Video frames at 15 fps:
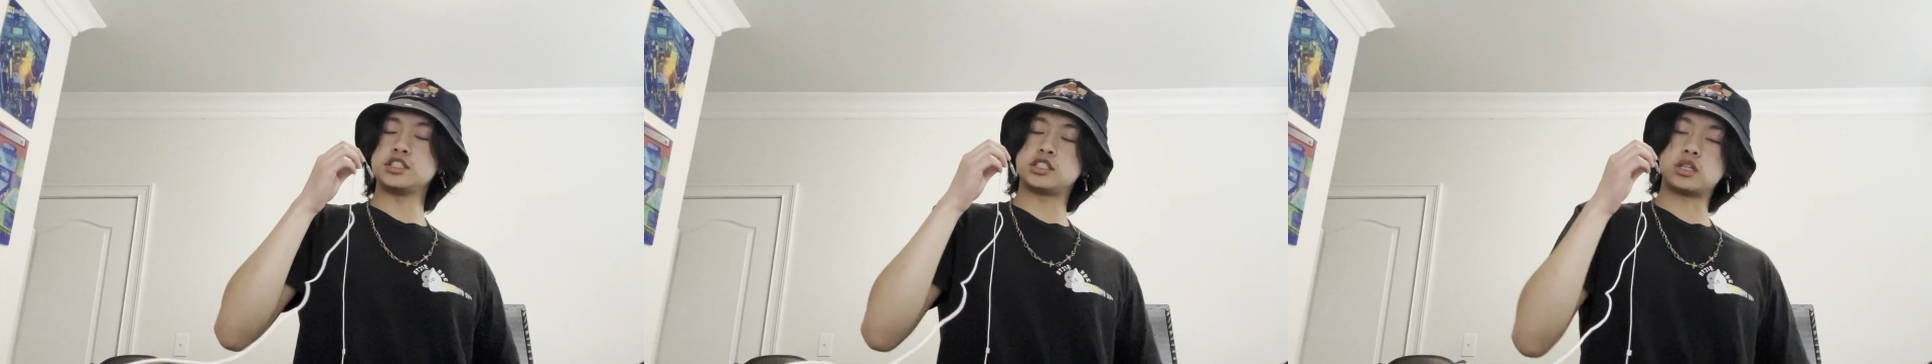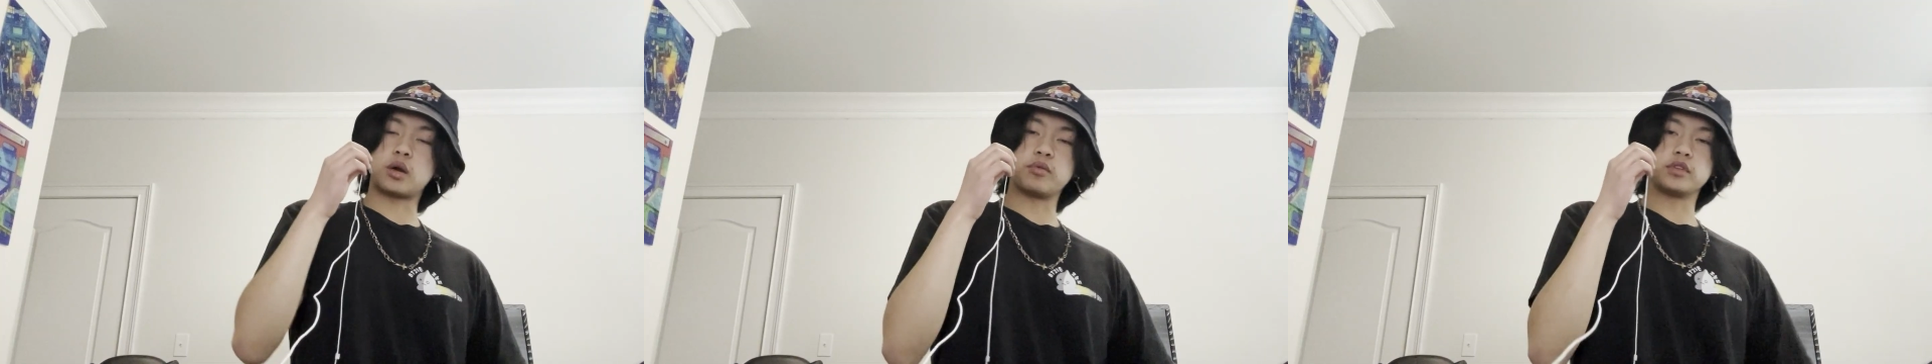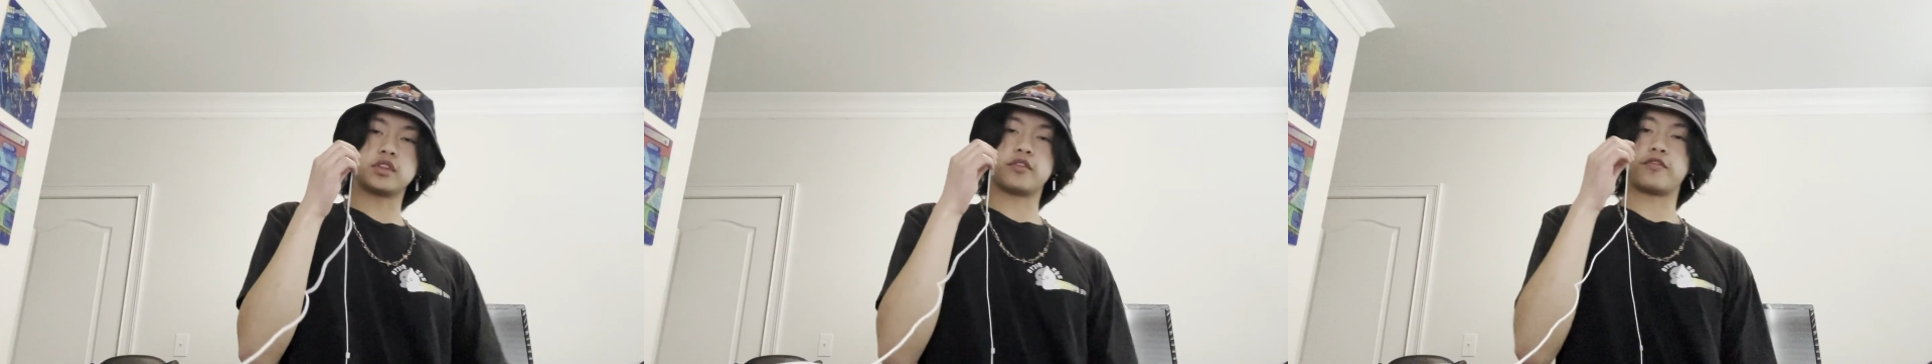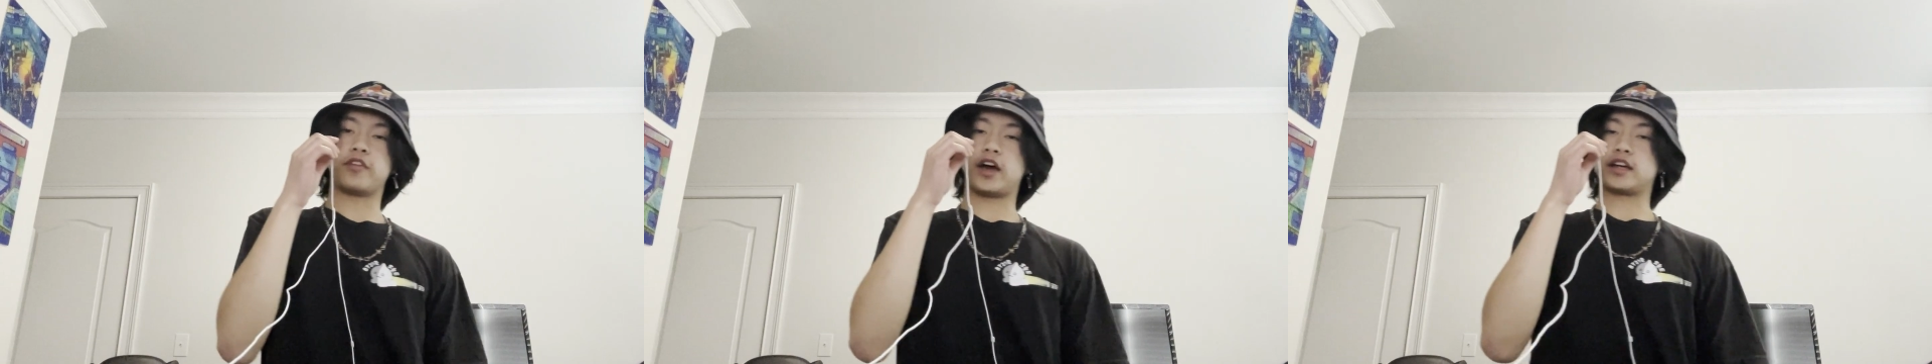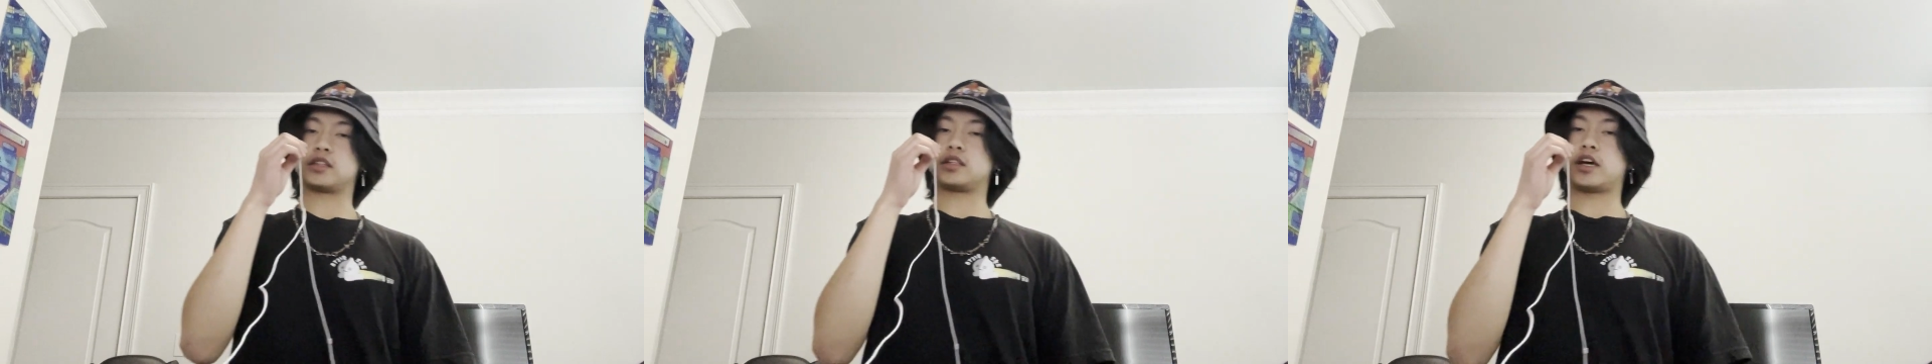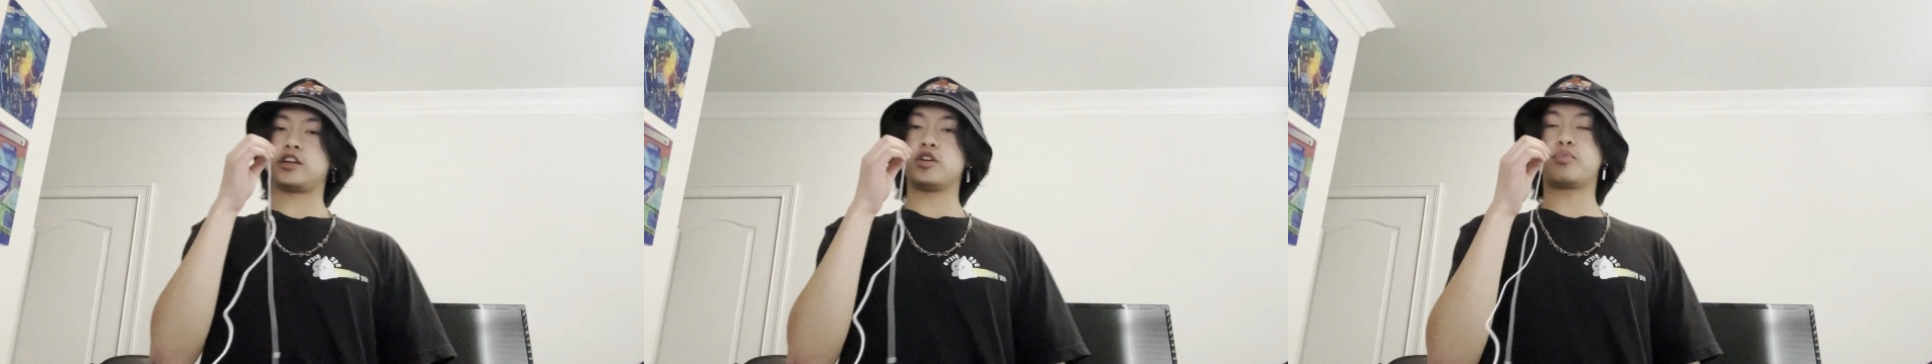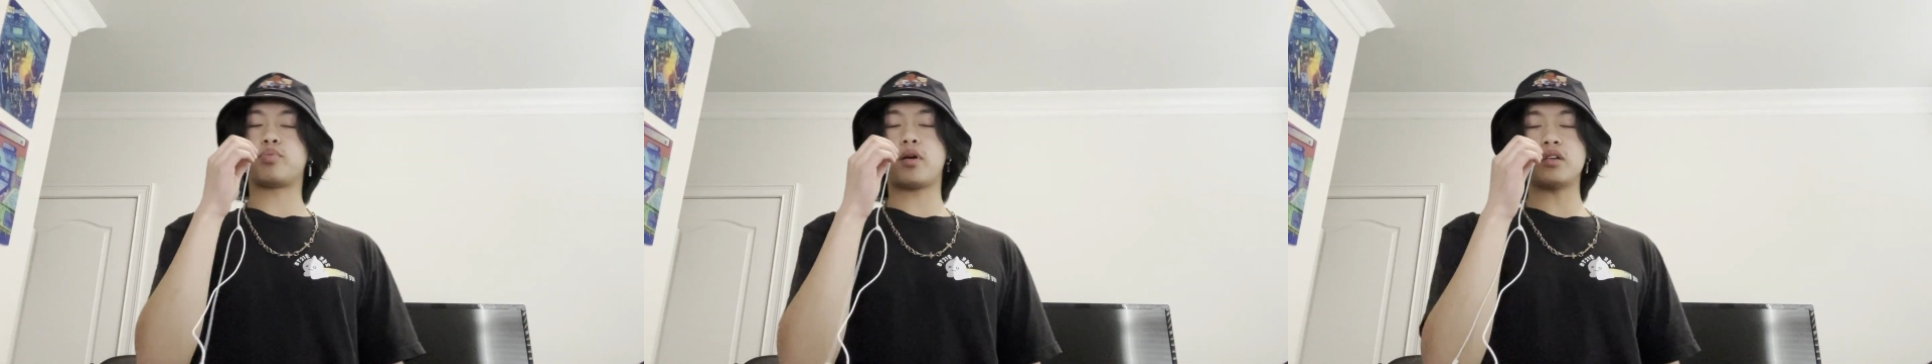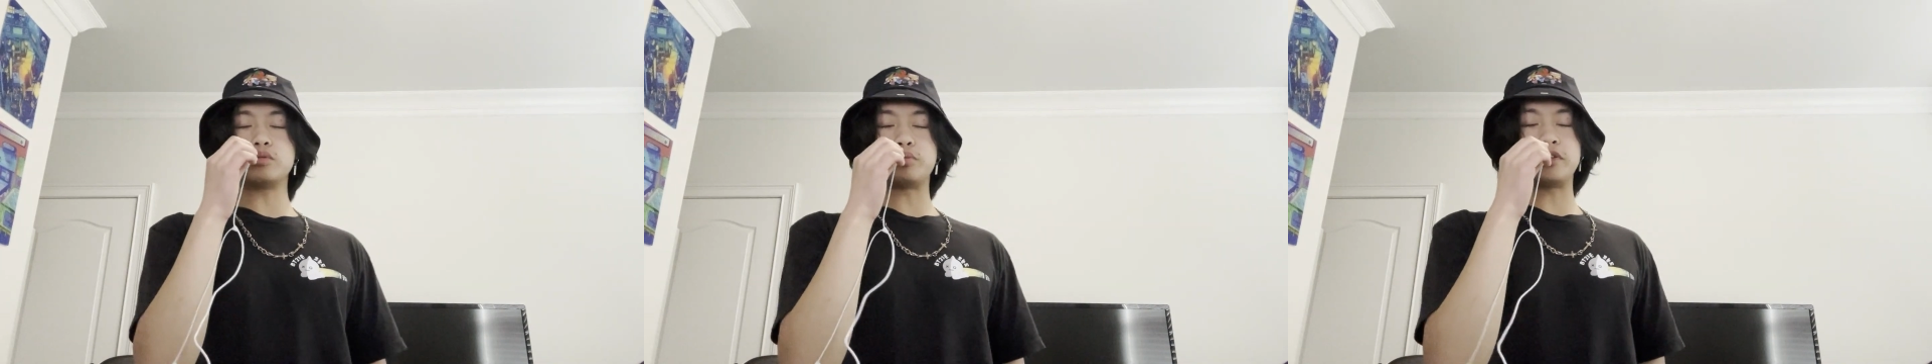start with the fact that you're
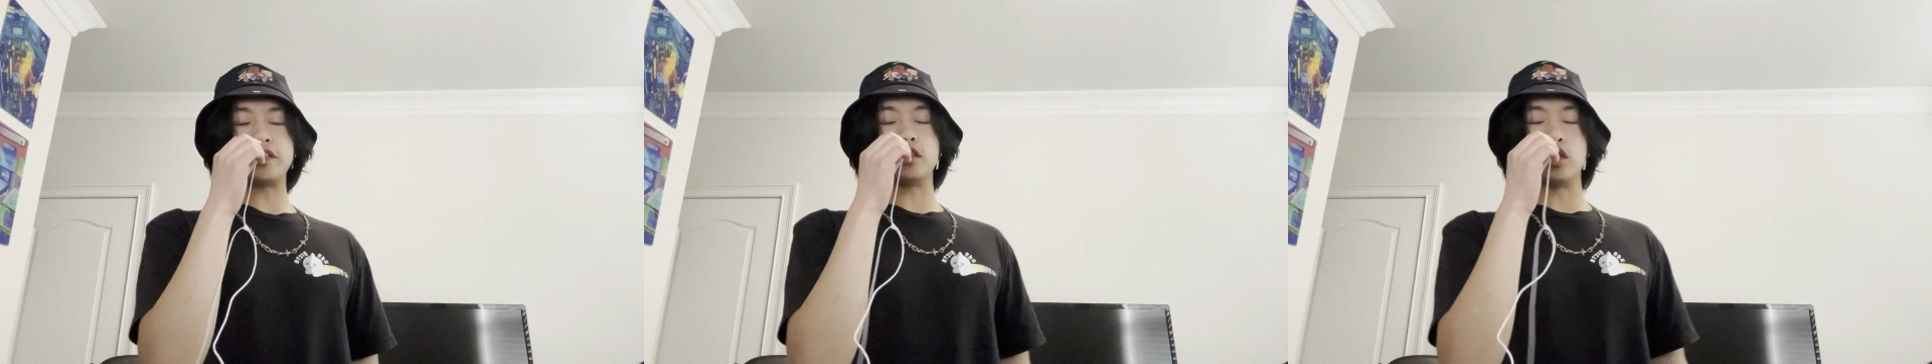probably